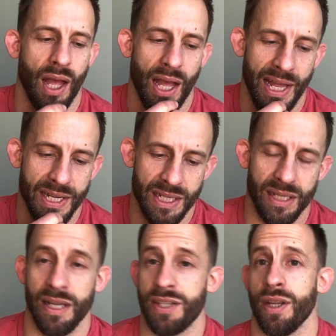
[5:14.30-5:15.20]
And
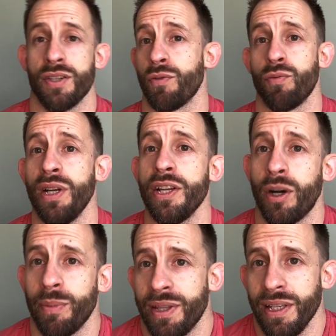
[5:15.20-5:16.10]
it's a really
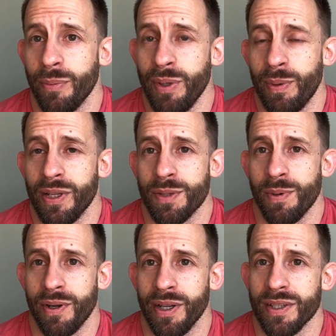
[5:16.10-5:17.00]
common thing that people
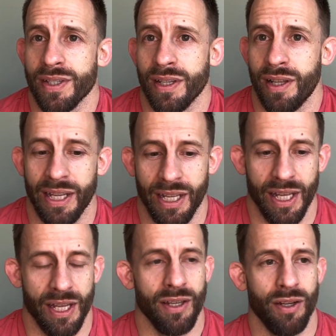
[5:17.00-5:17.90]
experience. Like,
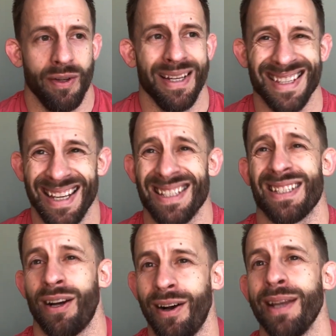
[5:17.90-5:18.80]
you know, it takes
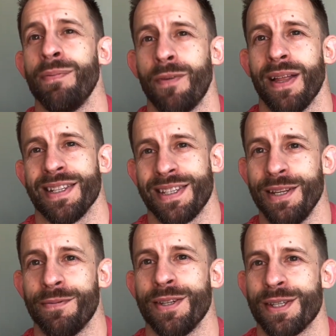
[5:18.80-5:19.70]
time for that
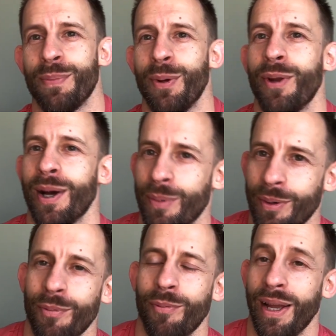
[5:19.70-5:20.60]
stiffness to build up
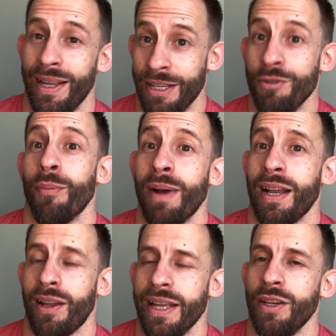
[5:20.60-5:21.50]
in your
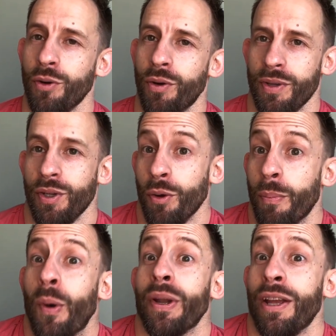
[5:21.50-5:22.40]
like in your
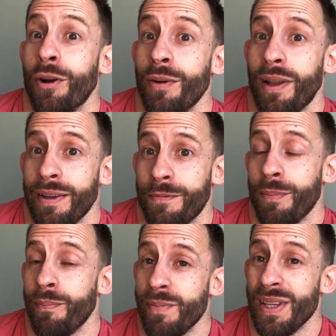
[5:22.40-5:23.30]
body, like
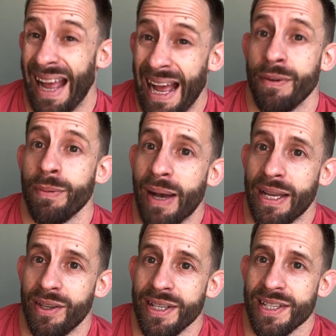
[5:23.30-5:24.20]
from having bad
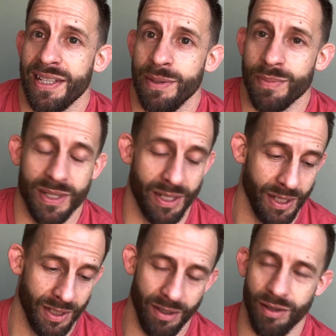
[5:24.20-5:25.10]
night's sleeps.
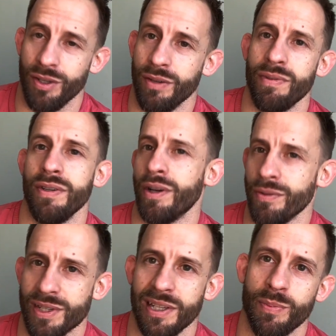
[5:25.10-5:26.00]
You know, you
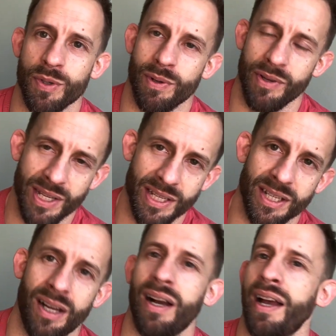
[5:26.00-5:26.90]
don't sleep as well, you get
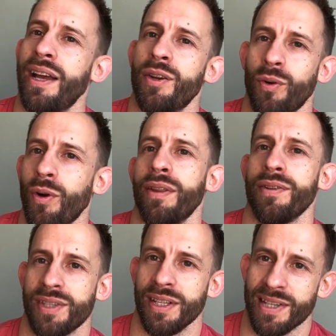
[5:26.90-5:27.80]
tired, all of
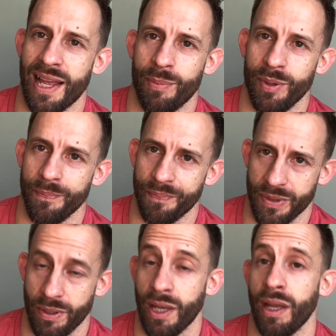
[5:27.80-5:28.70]
those things happen,
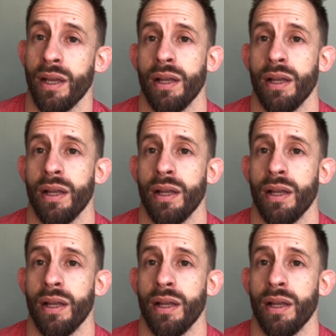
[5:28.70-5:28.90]
okay?